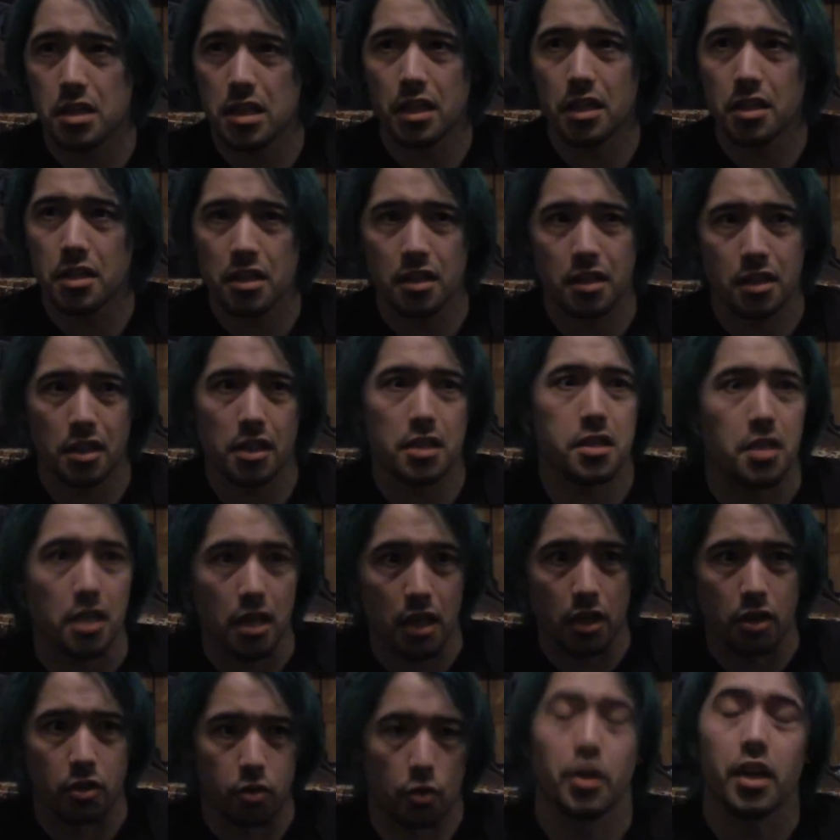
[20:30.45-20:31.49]
He doesn't just
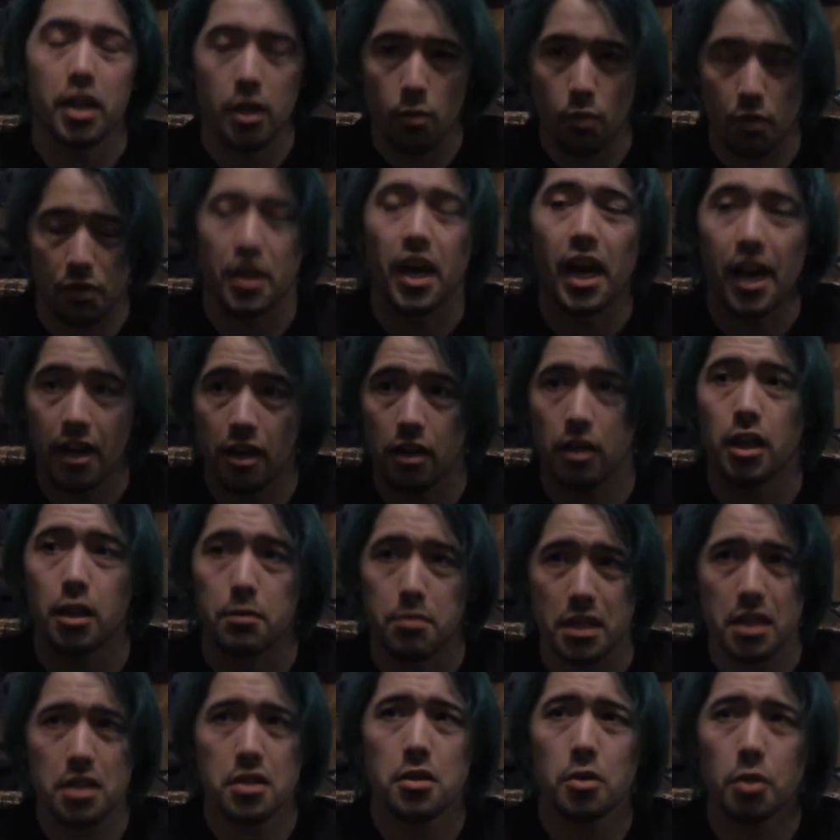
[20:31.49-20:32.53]
agree with the higher-ups.
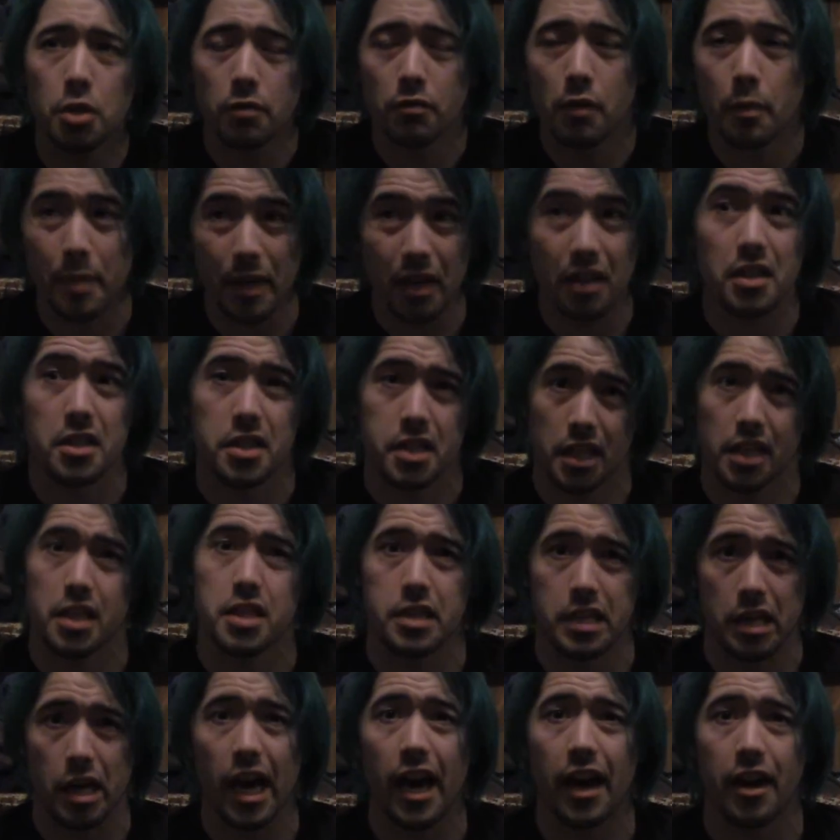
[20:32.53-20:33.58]
He's usually rebellious against
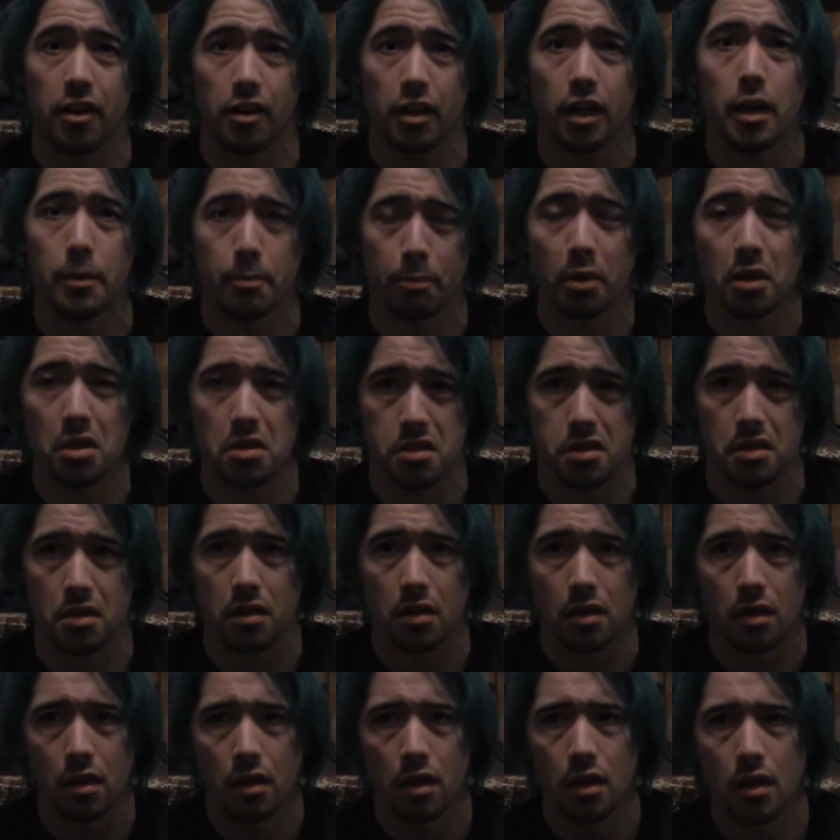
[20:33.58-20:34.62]
the higher-up person.
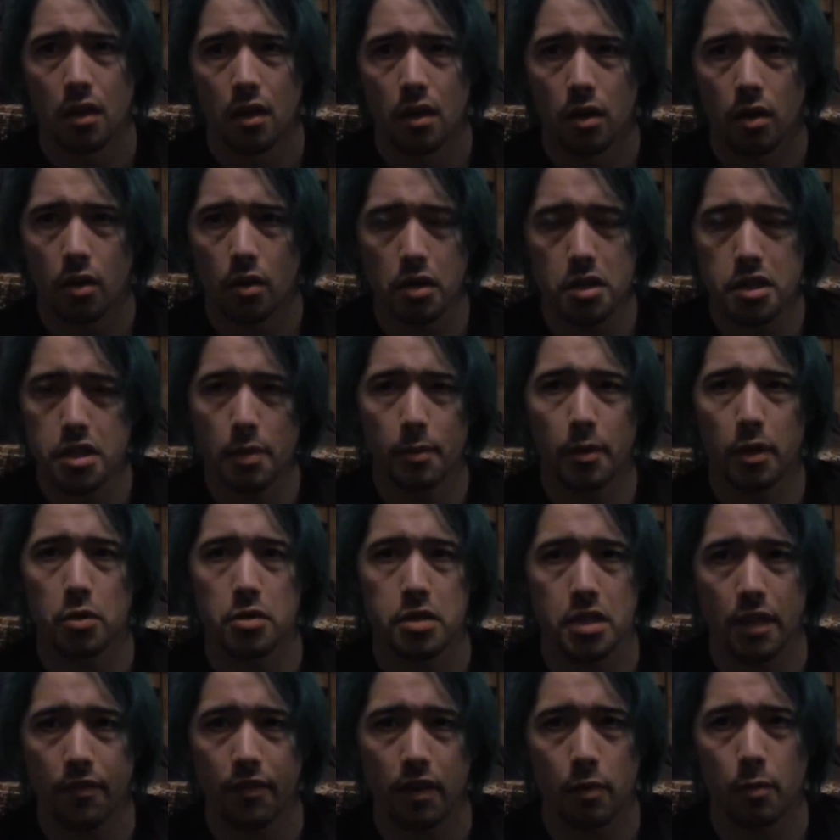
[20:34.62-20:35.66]
Or to somebody who's
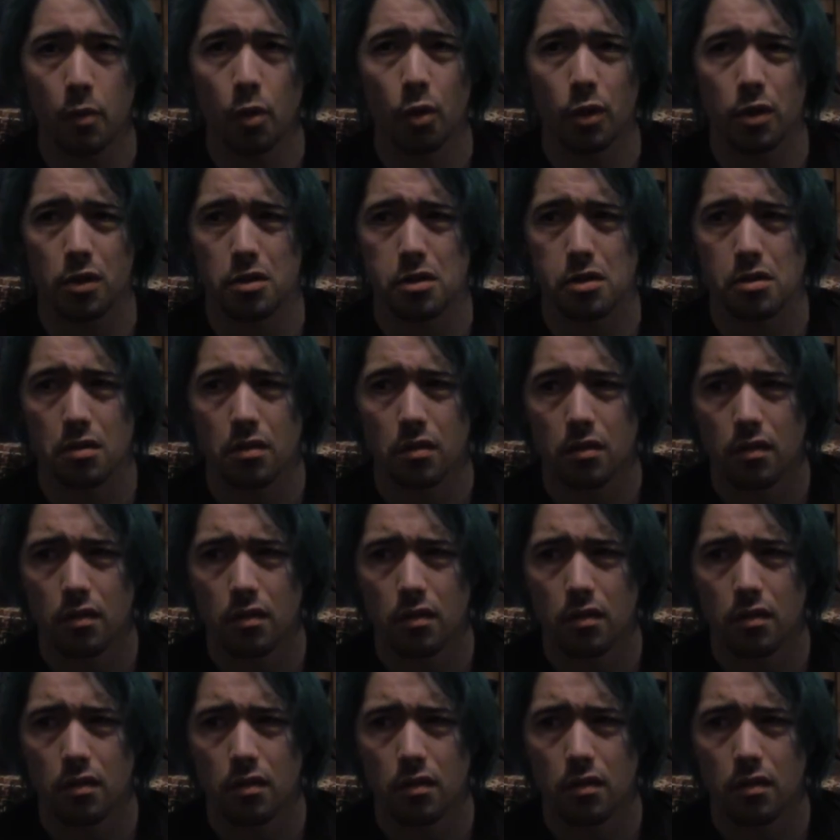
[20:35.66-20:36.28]
giving him orders.